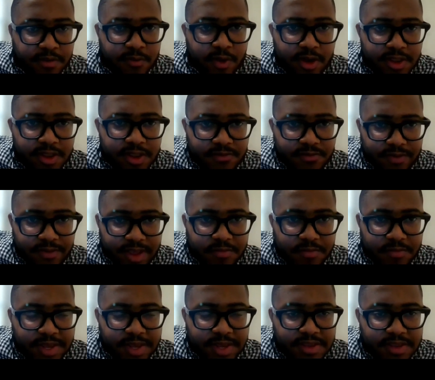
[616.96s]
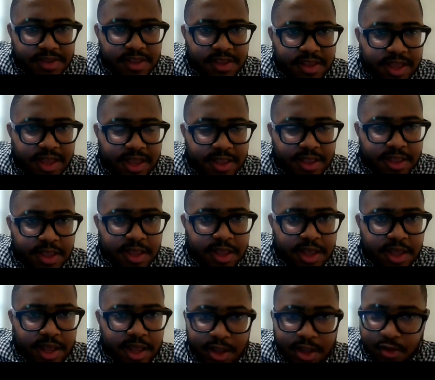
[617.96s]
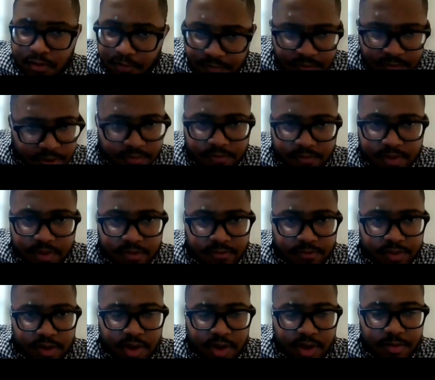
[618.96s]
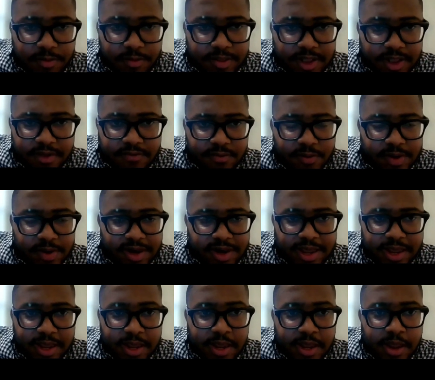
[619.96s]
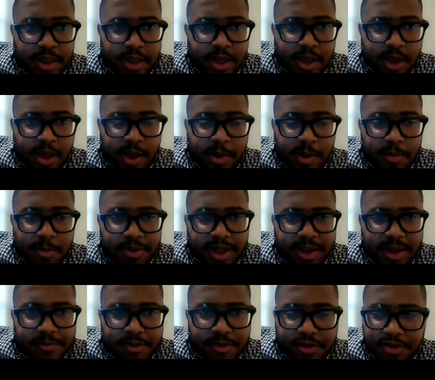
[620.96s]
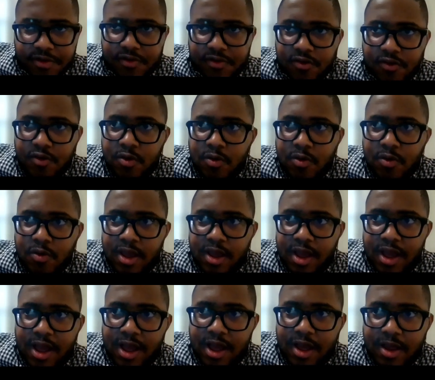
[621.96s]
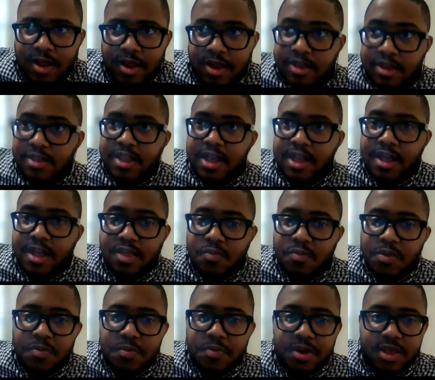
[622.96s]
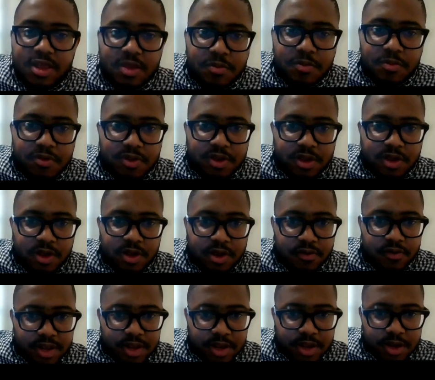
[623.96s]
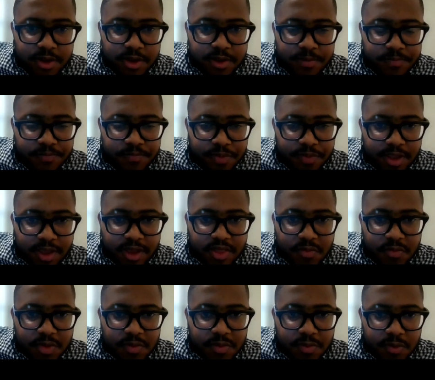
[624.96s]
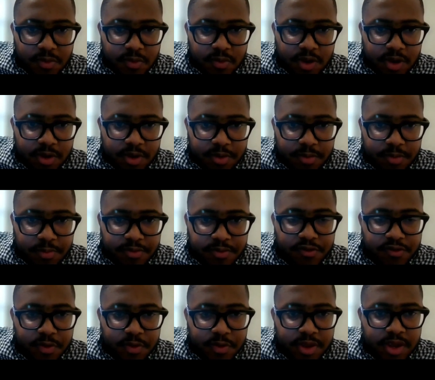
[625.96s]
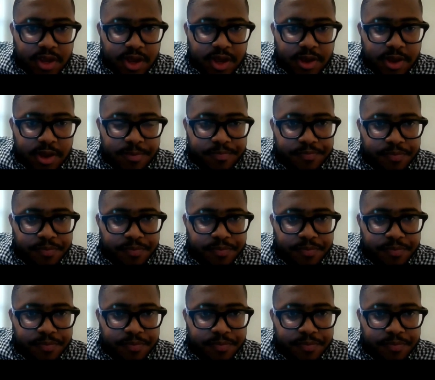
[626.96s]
Of course, faith plays into that, and you can feel free to talk about that if you would like. But I'm curious to know, like, because there are other people in the music arena, there are other people who are pursuing